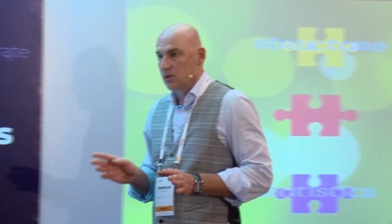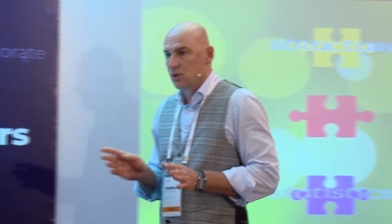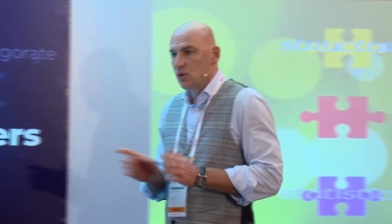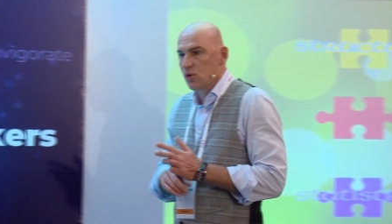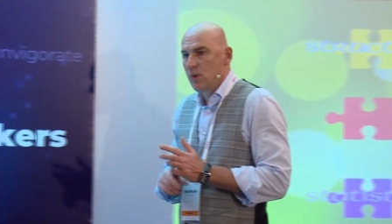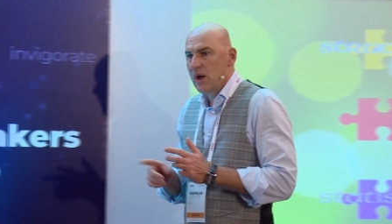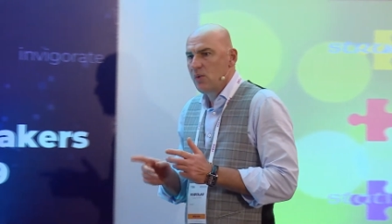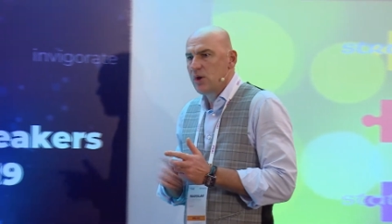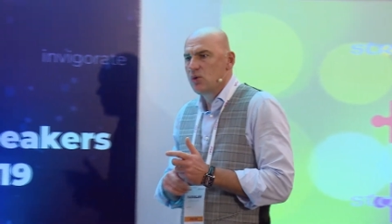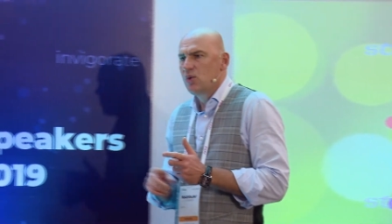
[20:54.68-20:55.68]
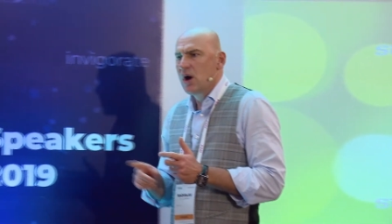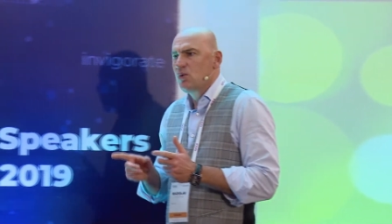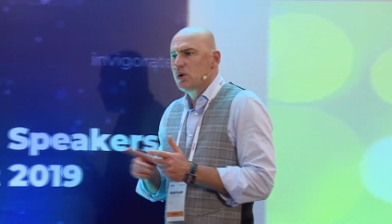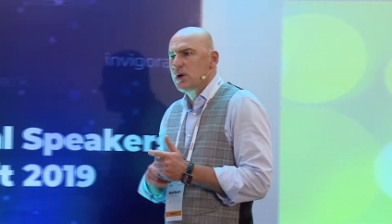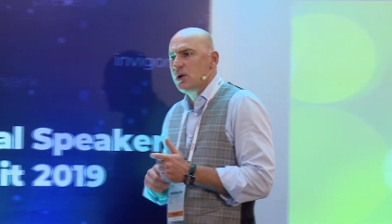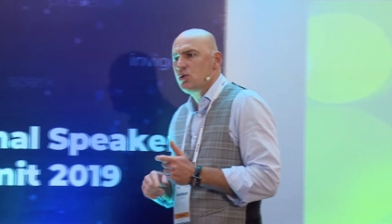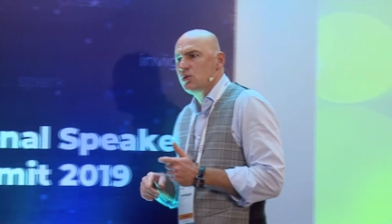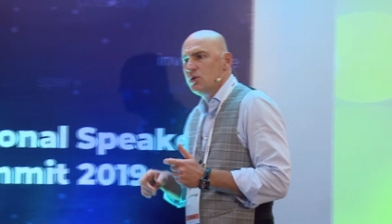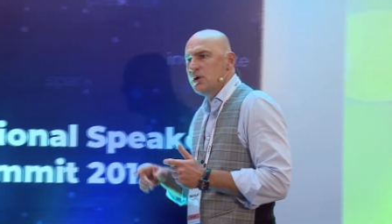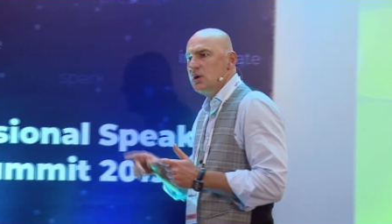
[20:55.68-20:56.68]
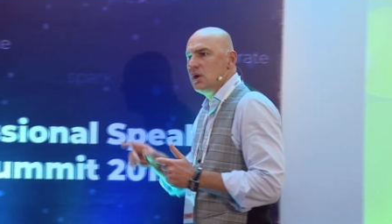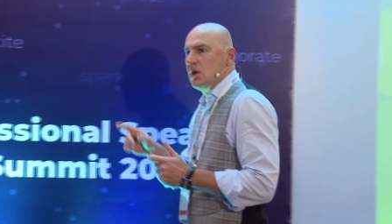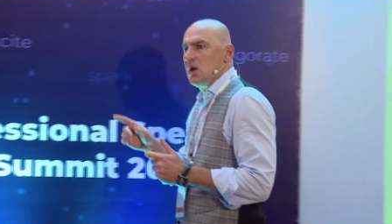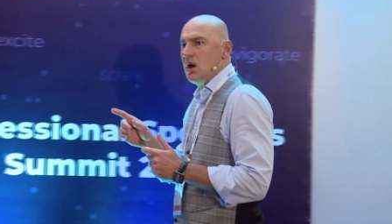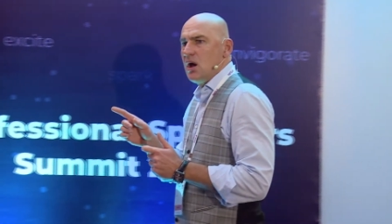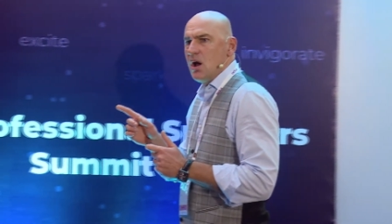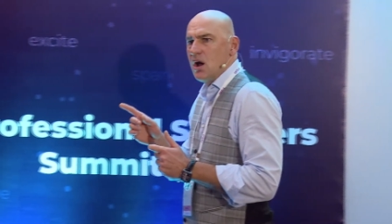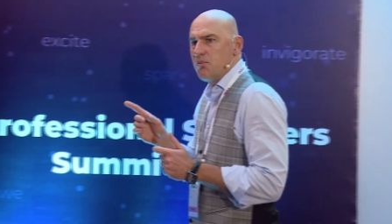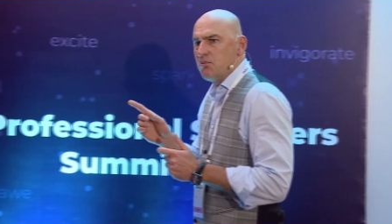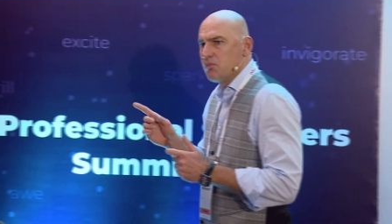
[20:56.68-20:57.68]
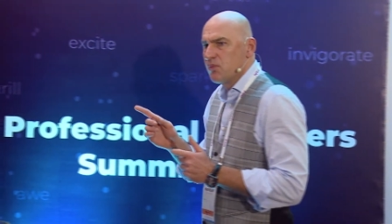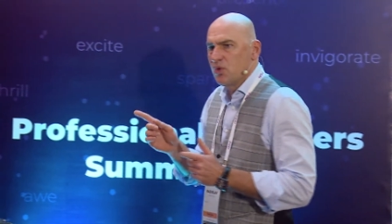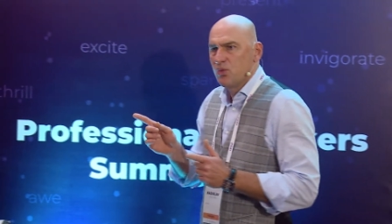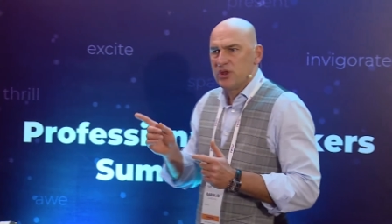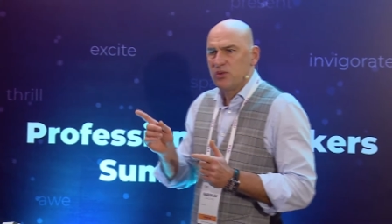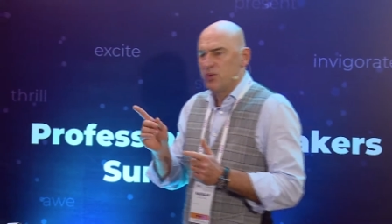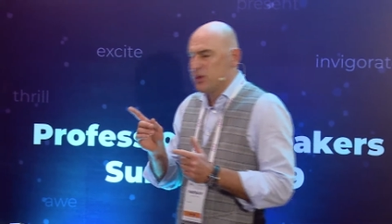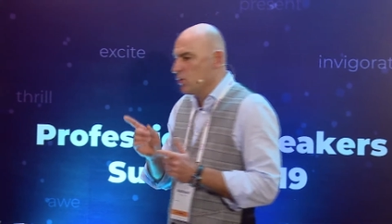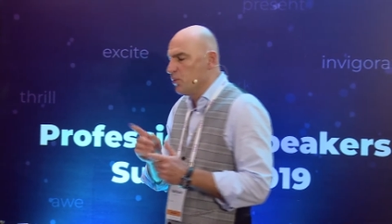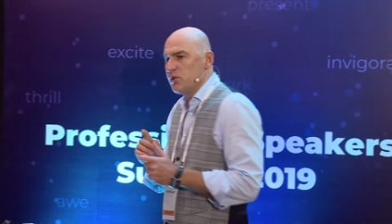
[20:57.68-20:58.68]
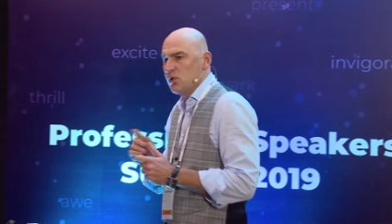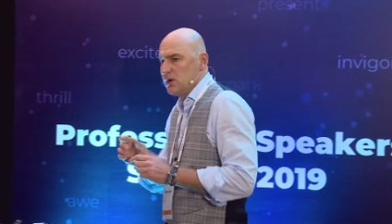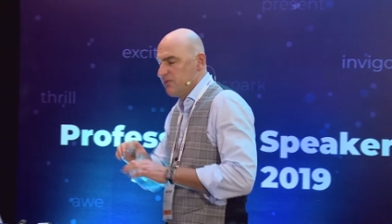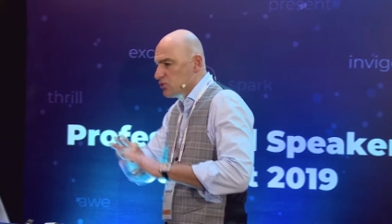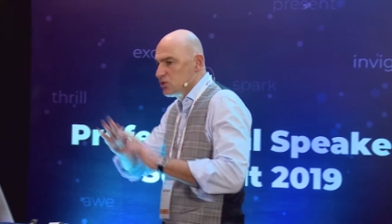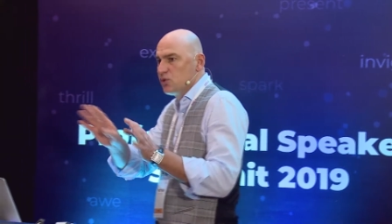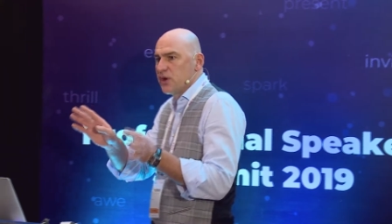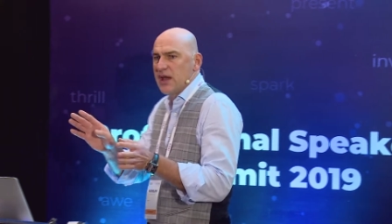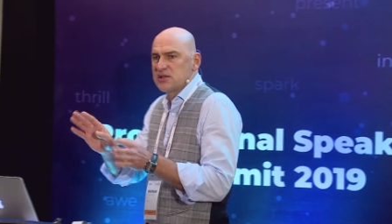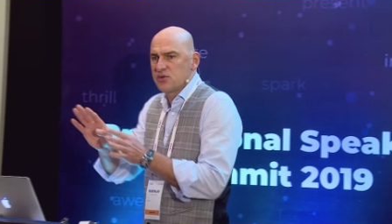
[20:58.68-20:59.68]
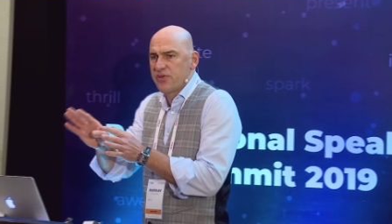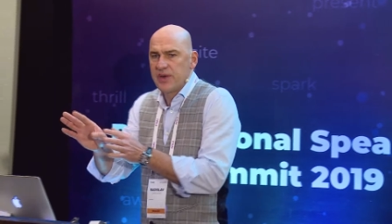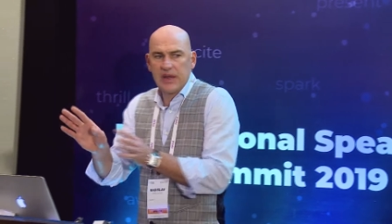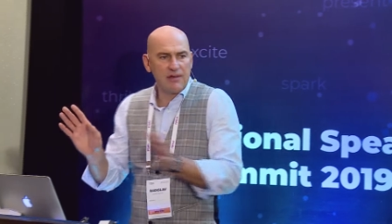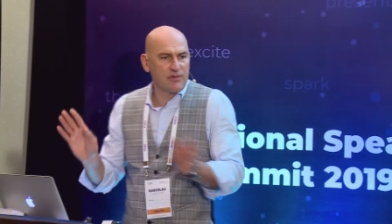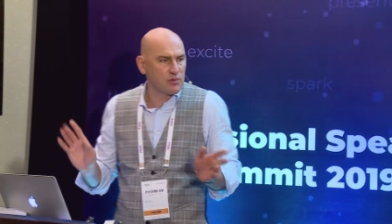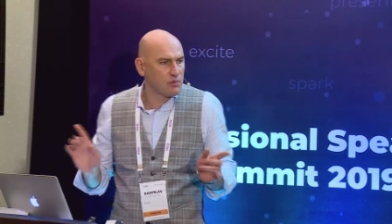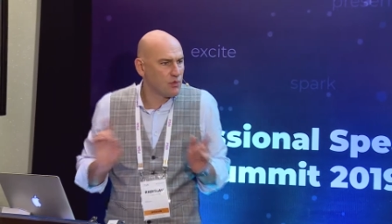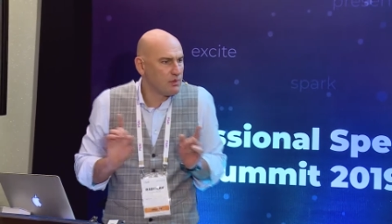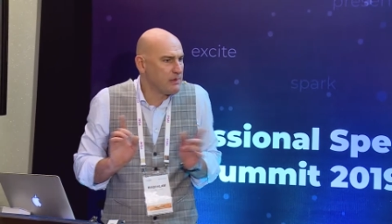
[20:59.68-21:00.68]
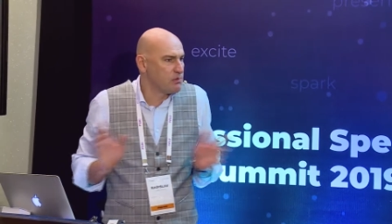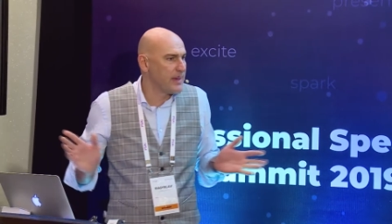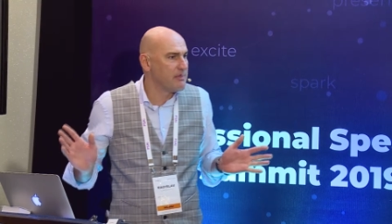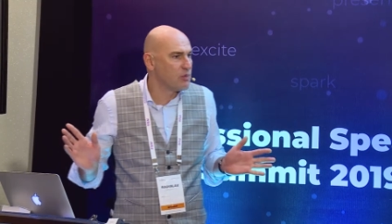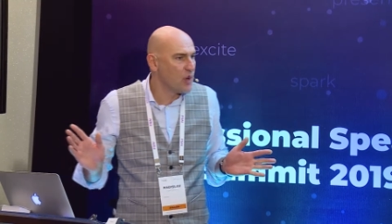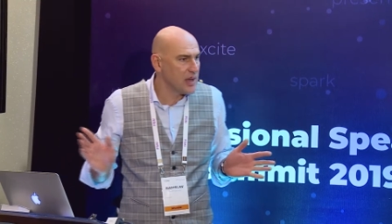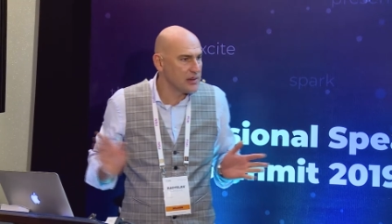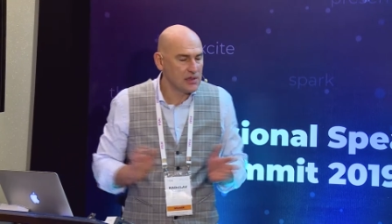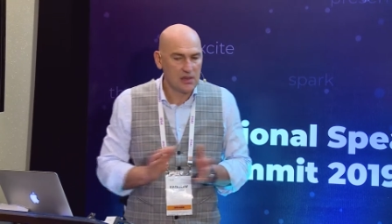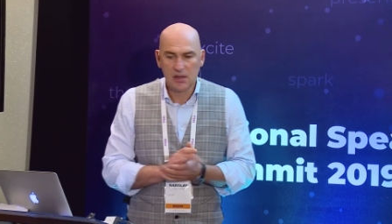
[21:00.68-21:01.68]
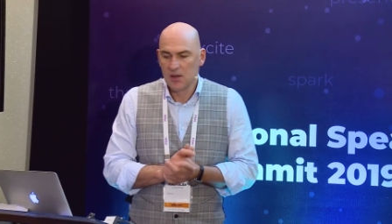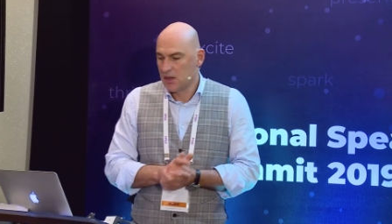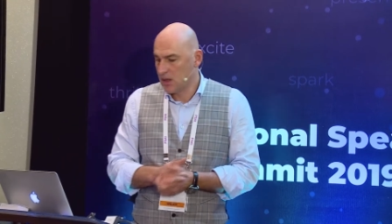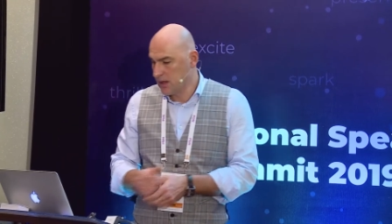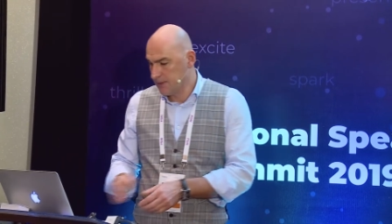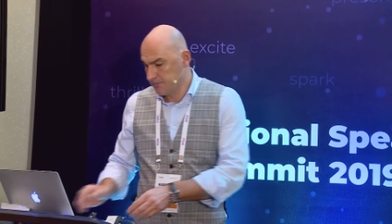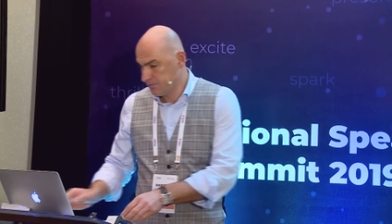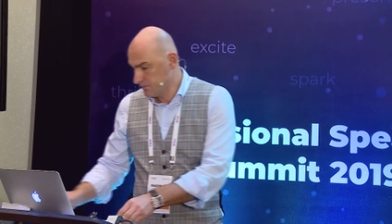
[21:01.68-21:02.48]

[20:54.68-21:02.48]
Who you are, where you are, what are you doing, uh, with, with whom you live, two cats or three, uh, maybe one, um,